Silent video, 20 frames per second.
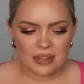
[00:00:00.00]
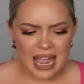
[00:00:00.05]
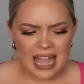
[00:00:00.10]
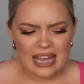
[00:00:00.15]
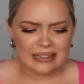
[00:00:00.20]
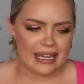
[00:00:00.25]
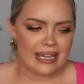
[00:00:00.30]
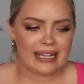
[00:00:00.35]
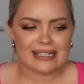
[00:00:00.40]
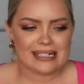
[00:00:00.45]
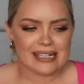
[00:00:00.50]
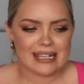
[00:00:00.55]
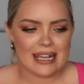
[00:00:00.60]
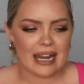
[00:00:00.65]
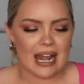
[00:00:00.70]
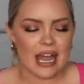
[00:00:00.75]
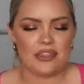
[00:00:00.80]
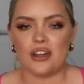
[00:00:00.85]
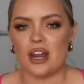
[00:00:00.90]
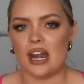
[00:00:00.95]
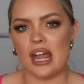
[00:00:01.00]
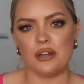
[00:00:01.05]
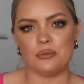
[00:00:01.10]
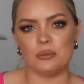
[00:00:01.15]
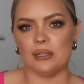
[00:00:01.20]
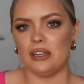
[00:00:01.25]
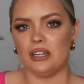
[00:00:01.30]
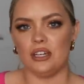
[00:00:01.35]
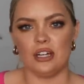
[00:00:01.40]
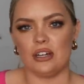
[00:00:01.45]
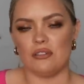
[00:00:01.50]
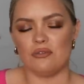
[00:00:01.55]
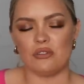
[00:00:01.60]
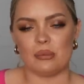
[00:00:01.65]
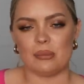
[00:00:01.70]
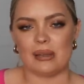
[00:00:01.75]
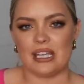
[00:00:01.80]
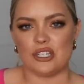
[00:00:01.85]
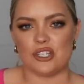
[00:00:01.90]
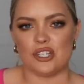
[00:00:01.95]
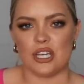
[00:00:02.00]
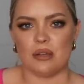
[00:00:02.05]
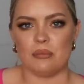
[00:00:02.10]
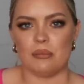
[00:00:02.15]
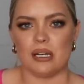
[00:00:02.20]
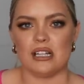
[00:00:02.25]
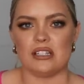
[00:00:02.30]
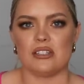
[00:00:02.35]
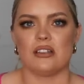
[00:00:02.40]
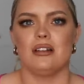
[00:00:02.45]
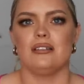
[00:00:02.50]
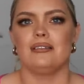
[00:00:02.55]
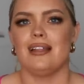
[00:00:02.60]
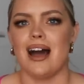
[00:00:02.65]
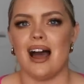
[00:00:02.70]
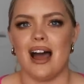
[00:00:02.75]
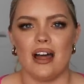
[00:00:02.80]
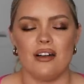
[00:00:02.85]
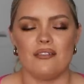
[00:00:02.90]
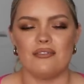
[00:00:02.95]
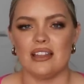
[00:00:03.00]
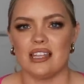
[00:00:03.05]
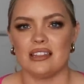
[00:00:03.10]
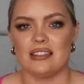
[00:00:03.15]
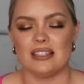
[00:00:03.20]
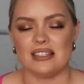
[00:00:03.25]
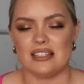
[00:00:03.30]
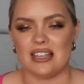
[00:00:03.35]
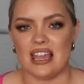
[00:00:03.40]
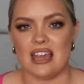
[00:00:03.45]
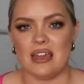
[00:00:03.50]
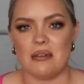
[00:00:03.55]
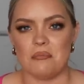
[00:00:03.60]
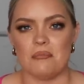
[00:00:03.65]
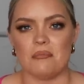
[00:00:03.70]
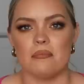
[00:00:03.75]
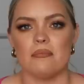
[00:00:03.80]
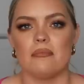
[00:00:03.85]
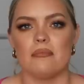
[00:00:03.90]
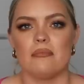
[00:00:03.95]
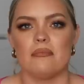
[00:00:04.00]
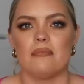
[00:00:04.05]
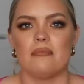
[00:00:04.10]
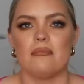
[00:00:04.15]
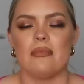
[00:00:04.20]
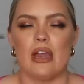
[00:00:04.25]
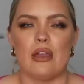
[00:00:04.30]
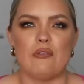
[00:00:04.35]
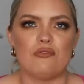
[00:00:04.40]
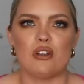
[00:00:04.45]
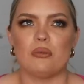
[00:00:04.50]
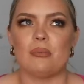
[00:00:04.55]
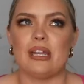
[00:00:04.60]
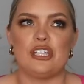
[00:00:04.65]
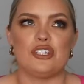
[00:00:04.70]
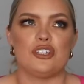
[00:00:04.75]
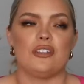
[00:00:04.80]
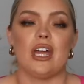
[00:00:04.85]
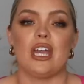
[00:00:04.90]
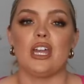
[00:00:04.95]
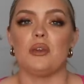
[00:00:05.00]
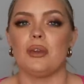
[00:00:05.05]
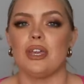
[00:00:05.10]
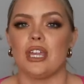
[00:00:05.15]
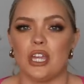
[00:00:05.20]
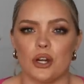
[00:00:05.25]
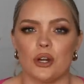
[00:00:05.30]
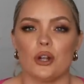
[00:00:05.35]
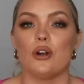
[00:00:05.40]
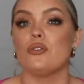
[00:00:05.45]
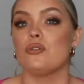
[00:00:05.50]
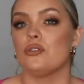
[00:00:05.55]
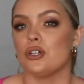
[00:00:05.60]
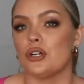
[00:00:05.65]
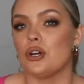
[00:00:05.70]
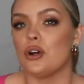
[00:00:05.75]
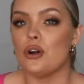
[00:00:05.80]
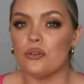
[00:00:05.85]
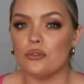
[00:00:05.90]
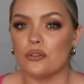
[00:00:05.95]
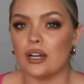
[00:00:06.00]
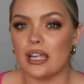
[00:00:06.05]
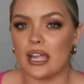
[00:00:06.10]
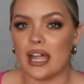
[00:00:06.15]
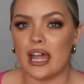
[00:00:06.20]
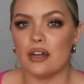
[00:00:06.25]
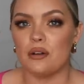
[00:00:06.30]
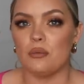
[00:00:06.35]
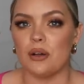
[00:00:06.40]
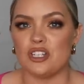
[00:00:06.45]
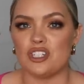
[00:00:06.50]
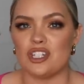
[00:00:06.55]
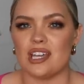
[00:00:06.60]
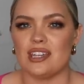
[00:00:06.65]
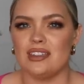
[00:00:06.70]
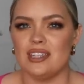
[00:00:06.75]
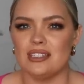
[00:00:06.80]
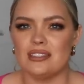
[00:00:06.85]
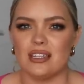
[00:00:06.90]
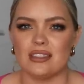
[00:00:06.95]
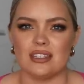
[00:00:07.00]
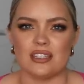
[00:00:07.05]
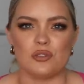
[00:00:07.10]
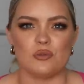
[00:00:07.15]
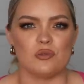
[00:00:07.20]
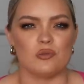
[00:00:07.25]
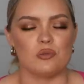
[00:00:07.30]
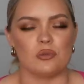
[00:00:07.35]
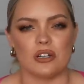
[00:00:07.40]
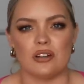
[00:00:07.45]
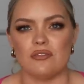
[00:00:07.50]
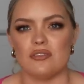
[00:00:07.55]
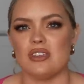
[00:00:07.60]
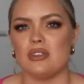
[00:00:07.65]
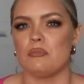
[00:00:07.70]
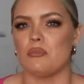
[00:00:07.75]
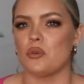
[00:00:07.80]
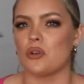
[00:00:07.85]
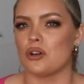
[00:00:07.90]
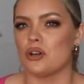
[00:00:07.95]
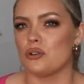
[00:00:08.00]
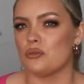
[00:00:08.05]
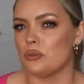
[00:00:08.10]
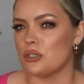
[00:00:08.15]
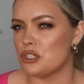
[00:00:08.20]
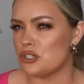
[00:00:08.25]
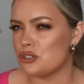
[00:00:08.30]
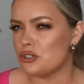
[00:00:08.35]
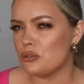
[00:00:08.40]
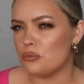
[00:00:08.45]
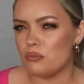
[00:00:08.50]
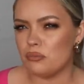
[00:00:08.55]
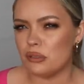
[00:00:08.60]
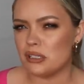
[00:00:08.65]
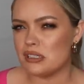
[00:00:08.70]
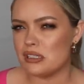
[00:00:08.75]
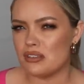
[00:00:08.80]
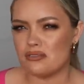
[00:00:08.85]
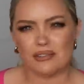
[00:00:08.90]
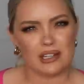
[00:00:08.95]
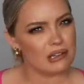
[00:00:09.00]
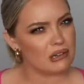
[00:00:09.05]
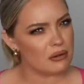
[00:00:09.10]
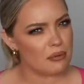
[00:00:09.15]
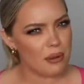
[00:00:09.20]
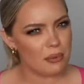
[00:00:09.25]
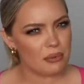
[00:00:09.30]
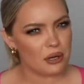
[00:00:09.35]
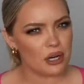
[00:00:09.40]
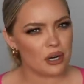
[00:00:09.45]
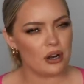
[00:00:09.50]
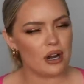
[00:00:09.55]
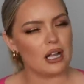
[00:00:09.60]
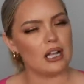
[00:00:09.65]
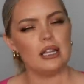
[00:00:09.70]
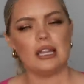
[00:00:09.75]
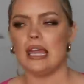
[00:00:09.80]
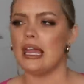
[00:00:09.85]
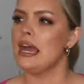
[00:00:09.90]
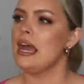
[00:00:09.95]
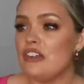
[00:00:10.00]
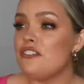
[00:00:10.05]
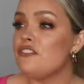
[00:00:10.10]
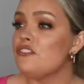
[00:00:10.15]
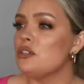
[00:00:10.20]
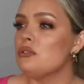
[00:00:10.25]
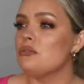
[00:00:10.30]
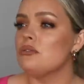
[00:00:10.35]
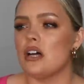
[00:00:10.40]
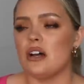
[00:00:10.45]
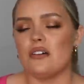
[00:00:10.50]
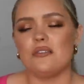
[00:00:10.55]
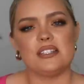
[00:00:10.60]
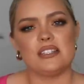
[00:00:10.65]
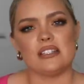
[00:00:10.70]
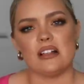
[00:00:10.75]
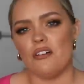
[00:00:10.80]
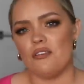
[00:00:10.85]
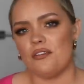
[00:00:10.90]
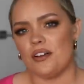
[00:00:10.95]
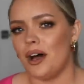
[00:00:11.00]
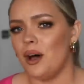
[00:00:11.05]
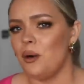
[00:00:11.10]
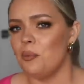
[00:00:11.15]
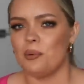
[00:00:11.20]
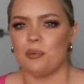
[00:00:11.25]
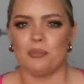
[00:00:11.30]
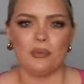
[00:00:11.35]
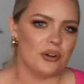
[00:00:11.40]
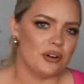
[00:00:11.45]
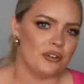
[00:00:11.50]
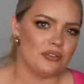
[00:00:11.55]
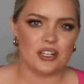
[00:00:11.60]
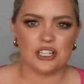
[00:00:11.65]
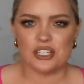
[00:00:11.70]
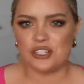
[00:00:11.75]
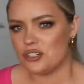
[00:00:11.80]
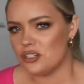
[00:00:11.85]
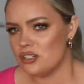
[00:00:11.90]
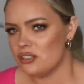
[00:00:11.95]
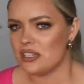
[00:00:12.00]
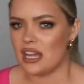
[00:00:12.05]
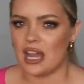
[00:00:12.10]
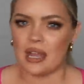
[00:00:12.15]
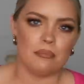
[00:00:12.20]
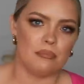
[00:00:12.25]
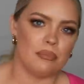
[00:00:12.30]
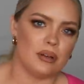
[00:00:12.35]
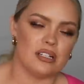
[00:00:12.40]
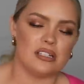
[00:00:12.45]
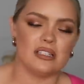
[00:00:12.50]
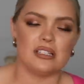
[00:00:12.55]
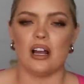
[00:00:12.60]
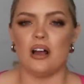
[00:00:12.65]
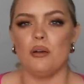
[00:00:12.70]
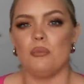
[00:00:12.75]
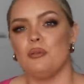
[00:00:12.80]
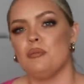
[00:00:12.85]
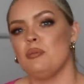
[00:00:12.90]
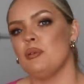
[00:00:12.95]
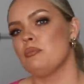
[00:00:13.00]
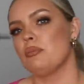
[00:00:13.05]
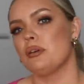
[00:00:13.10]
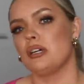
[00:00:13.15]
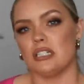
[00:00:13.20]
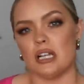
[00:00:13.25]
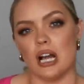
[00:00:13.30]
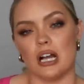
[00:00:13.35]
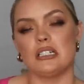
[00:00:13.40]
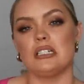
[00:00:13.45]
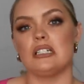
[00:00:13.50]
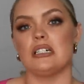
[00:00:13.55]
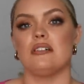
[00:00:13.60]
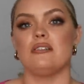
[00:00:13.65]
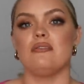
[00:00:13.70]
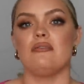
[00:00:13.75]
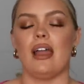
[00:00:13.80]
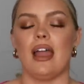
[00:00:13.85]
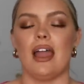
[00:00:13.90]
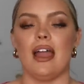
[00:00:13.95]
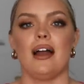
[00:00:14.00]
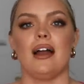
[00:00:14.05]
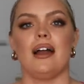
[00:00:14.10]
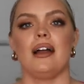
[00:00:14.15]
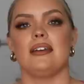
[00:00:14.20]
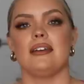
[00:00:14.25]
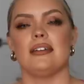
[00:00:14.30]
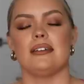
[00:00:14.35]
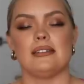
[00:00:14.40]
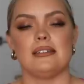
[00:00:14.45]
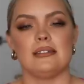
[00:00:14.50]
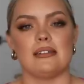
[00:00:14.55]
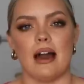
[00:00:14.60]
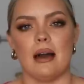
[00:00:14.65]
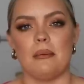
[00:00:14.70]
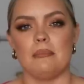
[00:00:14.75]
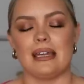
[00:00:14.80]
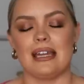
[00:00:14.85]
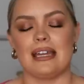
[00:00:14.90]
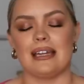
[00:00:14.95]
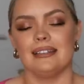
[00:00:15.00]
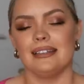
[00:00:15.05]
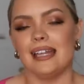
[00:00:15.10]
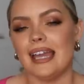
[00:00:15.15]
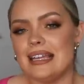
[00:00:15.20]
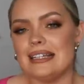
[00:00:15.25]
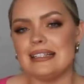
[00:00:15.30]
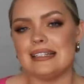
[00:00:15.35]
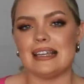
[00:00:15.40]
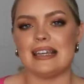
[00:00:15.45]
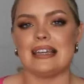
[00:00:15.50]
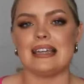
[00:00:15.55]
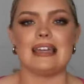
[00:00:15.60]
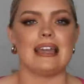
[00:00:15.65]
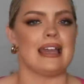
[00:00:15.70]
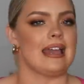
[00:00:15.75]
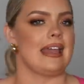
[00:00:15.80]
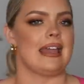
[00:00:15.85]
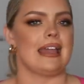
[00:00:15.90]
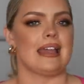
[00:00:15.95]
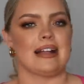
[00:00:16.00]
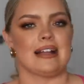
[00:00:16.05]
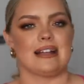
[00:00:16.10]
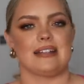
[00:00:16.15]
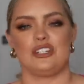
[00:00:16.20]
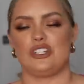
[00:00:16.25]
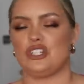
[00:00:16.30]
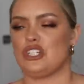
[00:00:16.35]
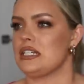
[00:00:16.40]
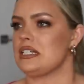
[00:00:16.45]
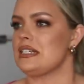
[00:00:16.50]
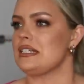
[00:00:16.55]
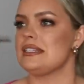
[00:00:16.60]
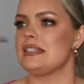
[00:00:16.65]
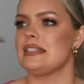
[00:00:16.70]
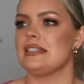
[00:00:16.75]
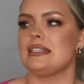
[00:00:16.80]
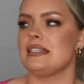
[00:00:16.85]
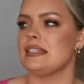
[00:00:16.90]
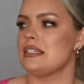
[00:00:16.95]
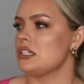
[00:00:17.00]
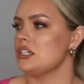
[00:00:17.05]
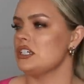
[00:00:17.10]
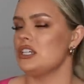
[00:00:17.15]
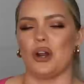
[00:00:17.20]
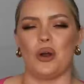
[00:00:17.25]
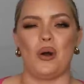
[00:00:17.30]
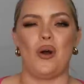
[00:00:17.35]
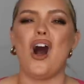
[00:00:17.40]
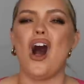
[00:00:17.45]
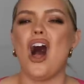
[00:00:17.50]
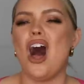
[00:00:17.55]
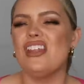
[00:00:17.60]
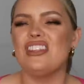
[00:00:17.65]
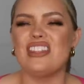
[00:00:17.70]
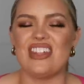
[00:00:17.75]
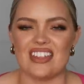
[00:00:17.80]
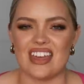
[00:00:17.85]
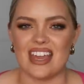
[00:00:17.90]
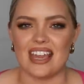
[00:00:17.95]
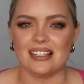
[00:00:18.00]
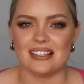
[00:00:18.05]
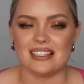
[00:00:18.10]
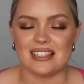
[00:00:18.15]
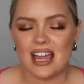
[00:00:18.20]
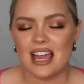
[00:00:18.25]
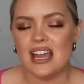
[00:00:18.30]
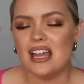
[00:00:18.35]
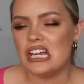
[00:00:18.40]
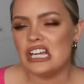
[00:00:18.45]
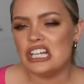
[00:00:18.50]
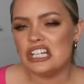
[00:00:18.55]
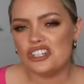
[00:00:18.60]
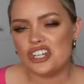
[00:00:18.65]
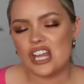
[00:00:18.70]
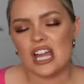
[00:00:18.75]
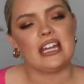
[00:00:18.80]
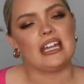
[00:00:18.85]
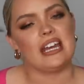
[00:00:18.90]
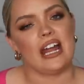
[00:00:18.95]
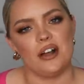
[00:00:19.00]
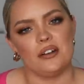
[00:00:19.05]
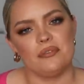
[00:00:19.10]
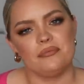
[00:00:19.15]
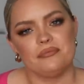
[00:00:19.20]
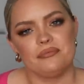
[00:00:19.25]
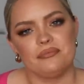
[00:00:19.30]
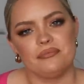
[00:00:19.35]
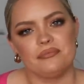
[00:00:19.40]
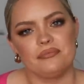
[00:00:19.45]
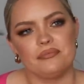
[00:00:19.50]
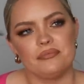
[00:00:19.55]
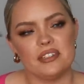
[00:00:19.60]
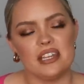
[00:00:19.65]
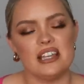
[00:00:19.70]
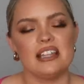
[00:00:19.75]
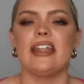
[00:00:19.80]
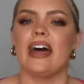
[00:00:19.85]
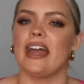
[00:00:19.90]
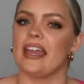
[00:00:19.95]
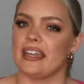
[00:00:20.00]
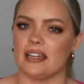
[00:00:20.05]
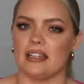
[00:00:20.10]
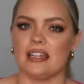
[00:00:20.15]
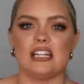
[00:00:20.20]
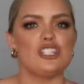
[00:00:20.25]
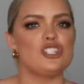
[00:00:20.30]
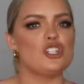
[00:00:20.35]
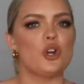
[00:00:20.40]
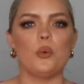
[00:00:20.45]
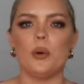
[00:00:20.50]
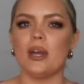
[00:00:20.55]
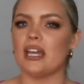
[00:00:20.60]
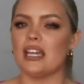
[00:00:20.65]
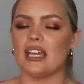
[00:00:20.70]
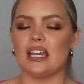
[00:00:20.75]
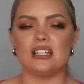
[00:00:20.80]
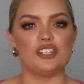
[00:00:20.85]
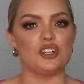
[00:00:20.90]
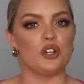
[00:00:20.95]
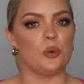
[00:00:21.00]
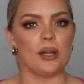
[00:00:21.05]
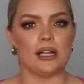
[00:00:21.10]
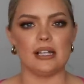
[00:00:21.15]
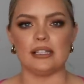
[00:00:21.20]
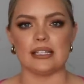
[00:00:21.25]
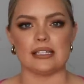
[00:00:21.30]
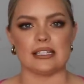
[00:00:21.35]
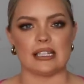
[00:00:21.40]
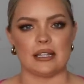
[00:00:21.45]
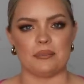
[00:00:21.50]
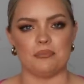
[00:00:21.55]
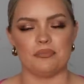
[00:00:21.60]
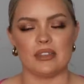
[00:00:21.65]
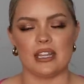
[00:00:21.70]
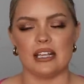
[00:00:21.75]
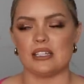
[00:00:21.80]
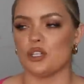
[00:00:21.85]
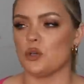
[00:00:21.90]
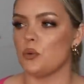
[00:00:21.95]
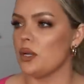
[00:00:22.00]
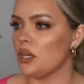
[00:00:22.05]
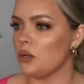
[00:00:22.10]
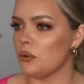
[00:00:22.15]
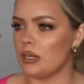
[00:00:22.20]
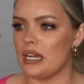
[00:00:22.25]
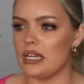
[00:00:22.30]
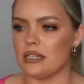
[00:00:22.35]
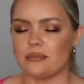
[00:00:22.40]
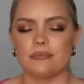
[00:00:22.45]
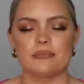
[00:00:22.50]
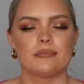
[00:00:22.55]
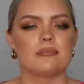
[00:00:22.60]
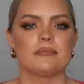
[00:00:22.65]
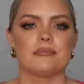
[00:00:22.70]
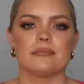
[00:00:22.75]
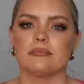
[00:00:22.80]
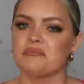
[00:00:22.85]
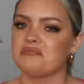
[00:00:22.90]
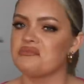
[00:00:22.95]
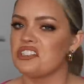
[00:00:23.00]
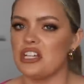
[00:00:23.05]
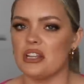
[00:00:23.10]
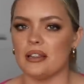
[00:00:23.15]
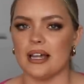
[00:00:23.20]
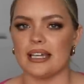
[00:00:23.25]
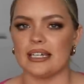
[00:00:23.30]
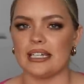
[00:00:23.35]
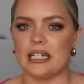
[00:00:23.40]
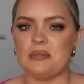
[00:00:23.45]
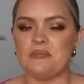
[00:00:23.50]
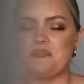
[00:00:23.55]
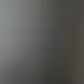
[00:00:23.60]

I liked it. I thought it had really good information, but it's a lot of like the same information that you hear over and over again, which I think that this was one of the more original books, if I remember correctly. If you love self-help motivational type books to help you be productive and stop being lazy and just, you know, all the things, check it out. You'd like it. It's a quick, it's a quick listen. It's a quick read. You'll like it.